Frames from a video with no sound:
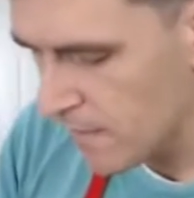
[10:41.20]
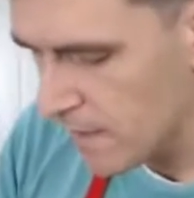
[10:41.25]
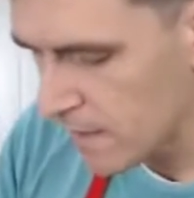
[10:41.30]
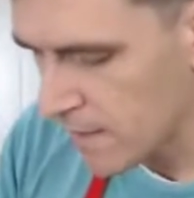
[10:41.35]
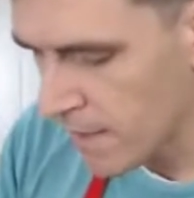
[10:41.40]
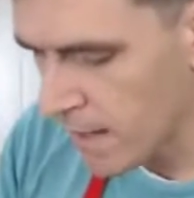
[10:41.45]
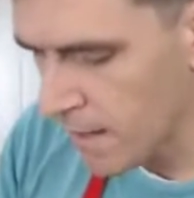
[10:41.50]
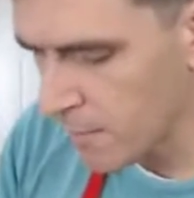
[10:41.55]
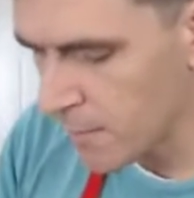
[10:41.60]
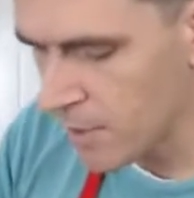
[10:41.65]

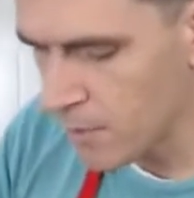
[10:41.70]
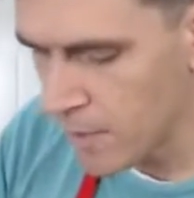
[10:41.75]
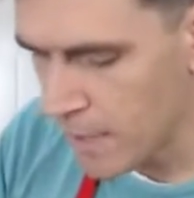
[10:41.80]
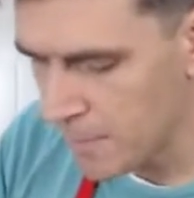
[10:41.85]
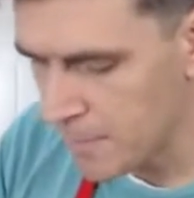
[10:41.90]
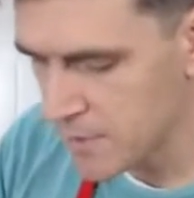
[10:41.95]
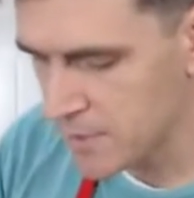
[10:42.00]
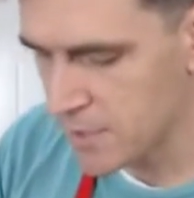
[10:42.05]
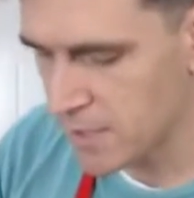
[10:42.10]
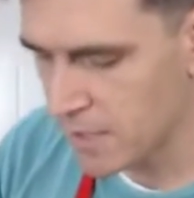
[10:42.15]
Now I'm going to wrap
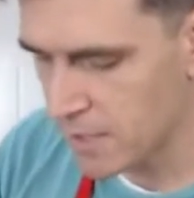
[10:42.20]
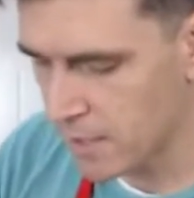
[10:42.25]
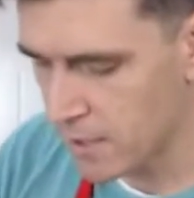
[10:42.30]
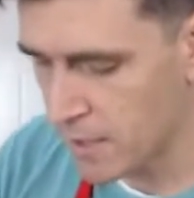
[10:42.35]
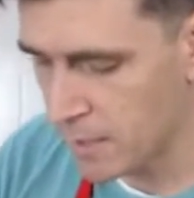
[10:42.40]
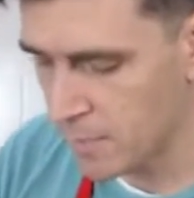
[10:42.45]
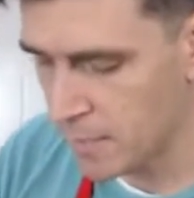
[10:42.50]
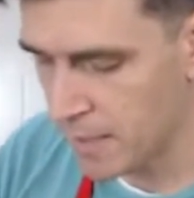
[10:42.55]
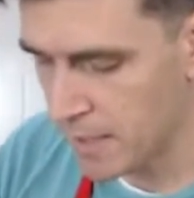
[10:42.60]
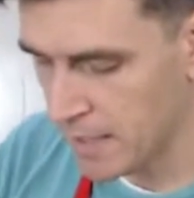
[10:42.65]
this in cling
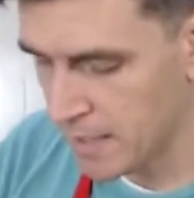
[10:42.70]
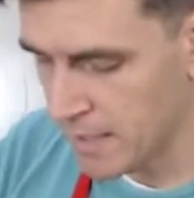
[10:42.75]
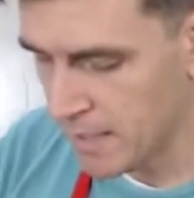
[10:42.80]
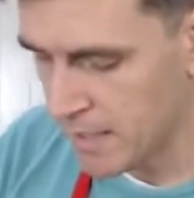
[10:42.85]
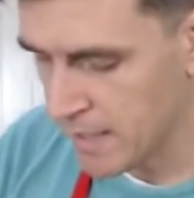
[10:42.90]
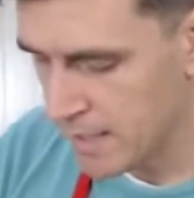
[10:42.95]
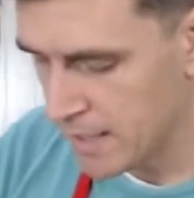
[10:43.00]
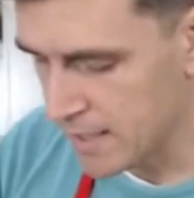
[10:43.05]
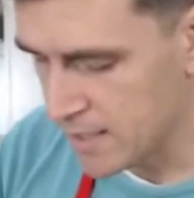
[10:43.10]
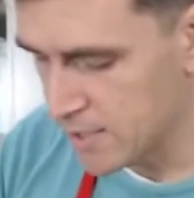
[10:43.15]
wrap
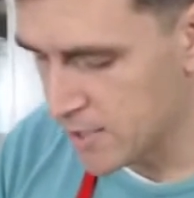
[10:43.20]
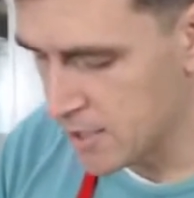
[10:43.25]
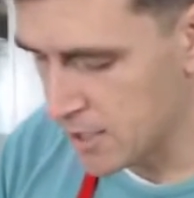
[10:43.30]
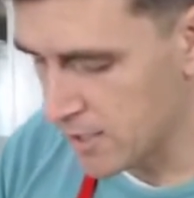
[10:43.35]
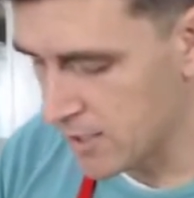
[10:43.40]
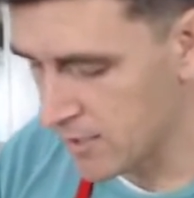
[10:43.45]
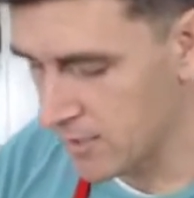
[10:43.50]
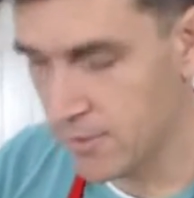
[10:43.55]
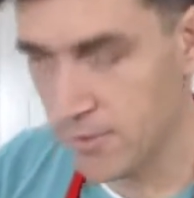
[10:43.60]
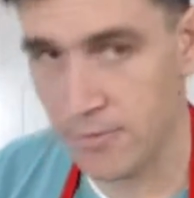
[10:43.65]
and stick
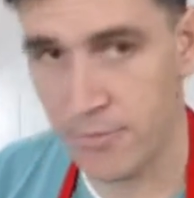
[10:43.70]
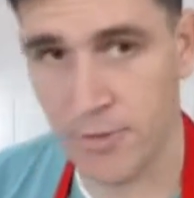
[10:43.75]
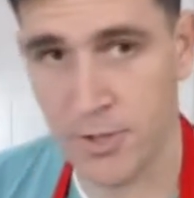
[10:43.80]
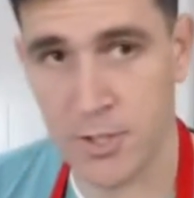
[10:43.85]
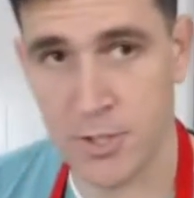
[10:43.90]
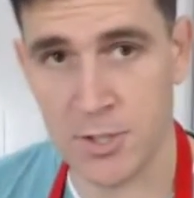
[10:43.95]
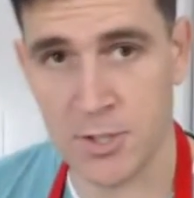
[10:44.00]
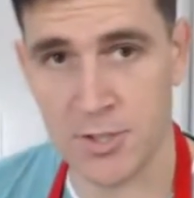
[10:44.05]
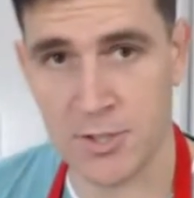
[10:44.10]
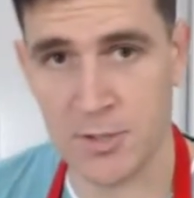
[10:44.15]
it in the
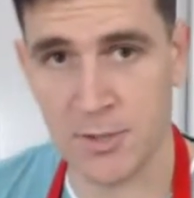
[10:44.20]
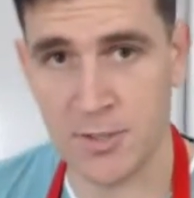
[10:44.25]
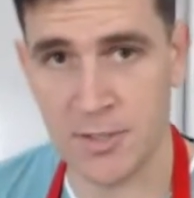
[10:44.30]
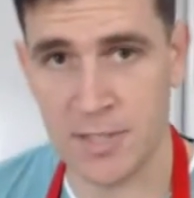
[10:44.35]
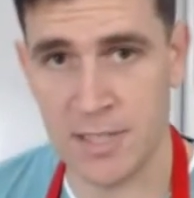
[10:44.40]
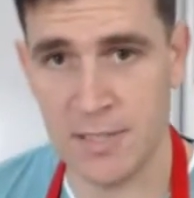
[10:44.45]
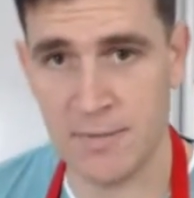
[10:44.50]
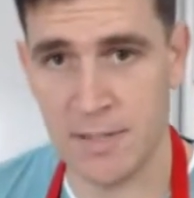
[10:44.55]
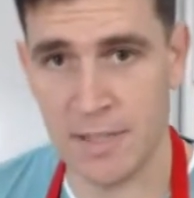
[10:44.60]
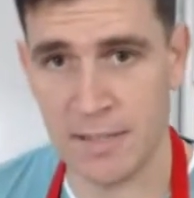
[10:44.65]
fridge until this
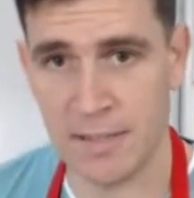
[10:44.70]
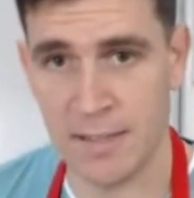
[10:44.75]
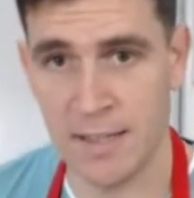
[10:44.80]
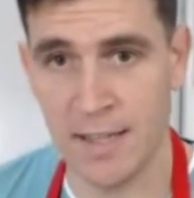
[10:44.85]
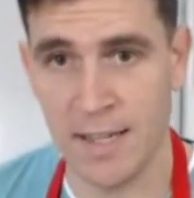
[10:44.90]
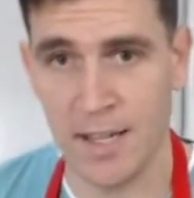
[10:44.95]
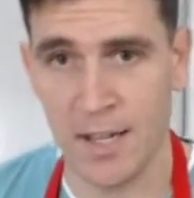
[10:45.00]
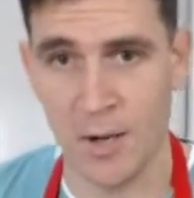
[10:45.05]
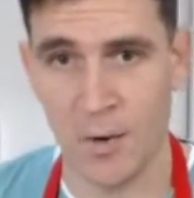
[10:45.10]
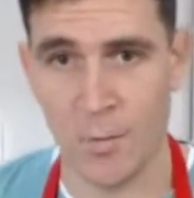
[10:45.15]
evening
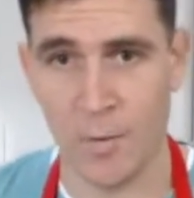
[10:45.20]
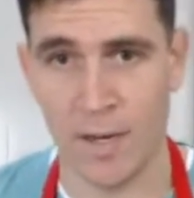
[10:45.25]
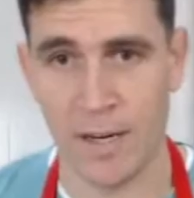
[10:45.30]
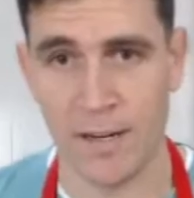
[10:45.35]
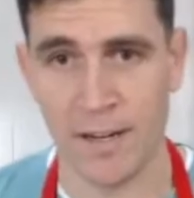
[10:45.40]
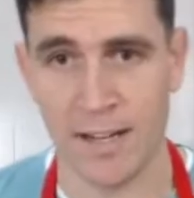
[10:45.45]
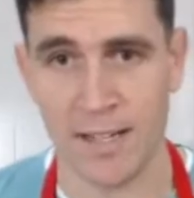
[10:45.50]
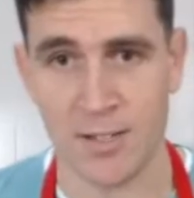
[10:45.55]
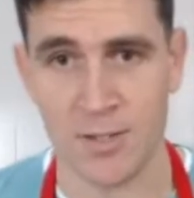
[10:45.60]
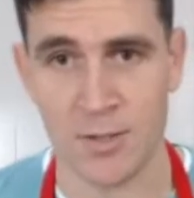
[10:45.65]
when
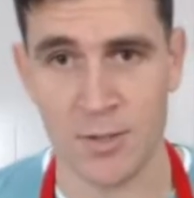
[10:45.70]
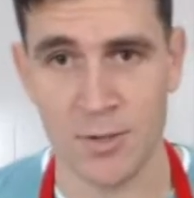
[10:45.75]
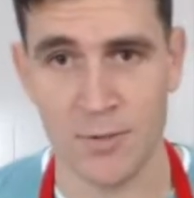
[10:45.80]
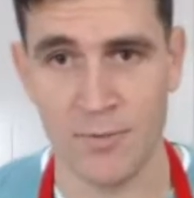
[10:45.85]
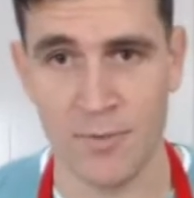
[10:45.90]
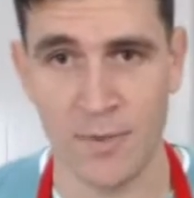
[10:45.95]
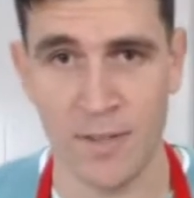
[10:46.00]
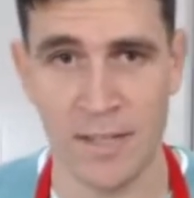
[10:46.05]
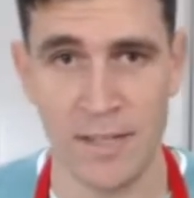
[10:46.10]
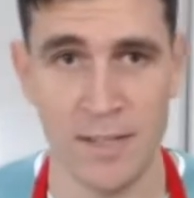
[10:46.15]
I
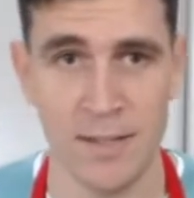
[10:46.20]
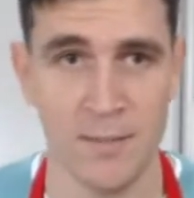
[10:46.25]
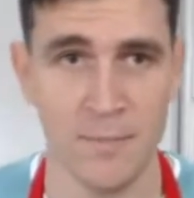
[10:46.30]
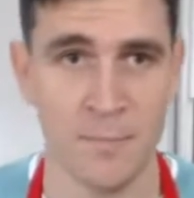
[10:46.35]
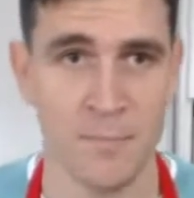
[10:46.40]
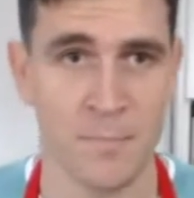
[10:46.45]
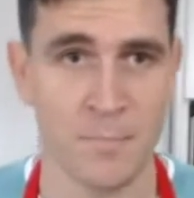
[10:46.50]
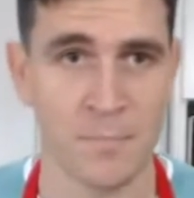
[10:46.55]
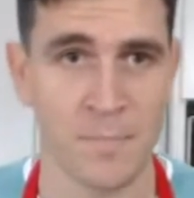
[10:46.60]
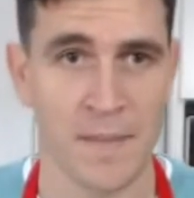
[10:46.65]
serve the
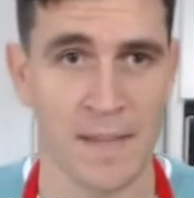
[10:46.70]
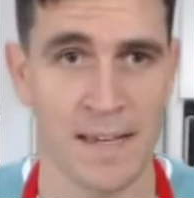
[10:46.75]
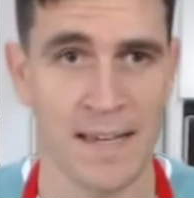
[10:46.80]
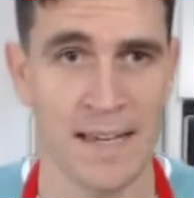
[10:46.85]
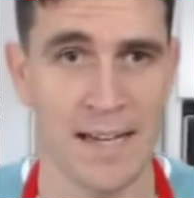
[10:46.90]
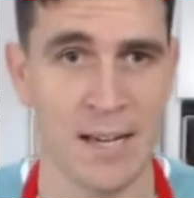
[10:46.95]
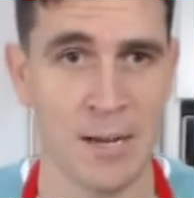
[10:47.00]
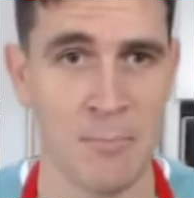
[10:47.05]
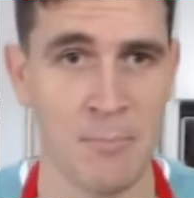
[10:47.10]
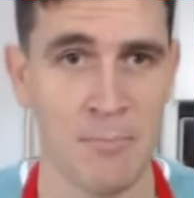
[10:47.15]

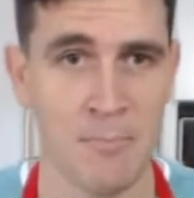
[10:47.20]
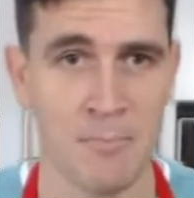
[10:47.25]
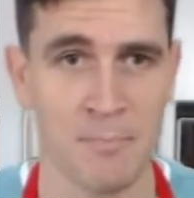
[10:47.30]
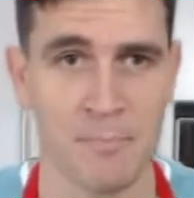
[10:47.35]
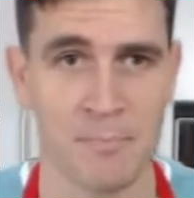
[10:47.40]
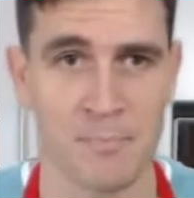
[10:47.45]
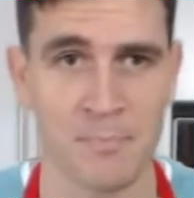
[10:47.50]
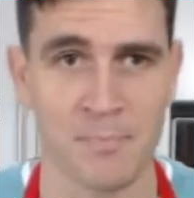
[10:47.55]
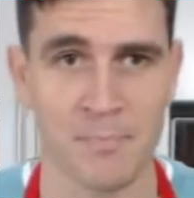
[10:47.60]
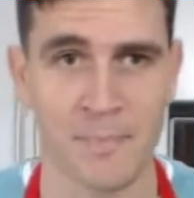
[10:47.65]

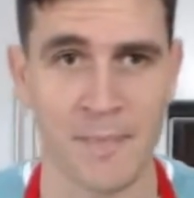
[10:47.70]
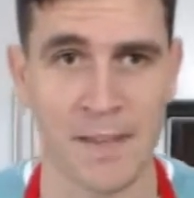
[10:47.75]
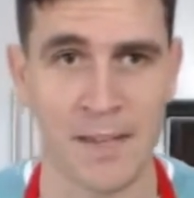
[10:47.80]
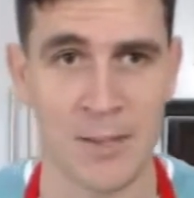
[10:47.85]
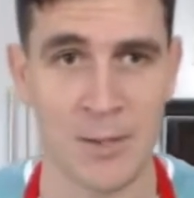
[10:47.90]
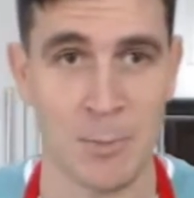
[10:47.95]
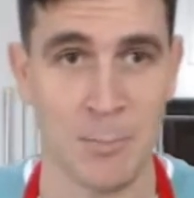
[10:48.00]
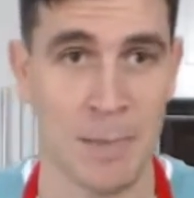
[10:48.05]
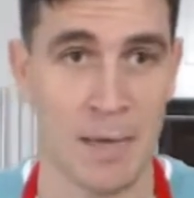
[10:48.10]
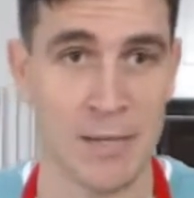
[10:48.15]

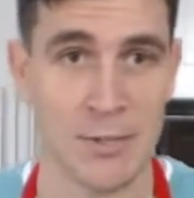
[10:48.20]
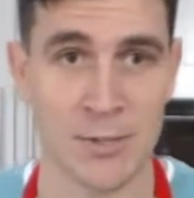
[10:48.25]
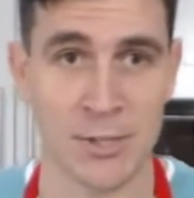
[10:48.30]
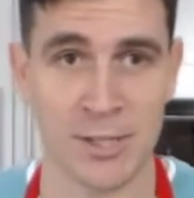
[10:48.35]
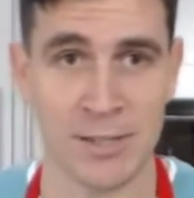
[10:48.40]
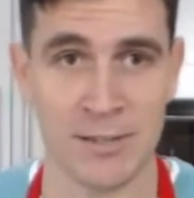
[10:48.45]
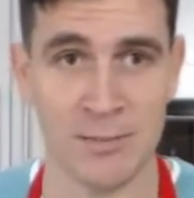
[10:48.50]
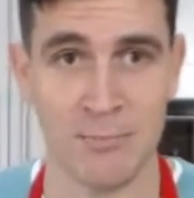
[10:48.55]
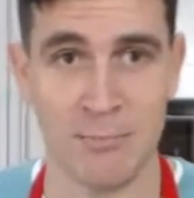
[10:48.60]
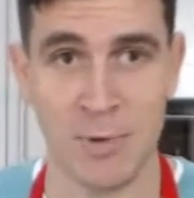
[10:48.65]
butter chicken.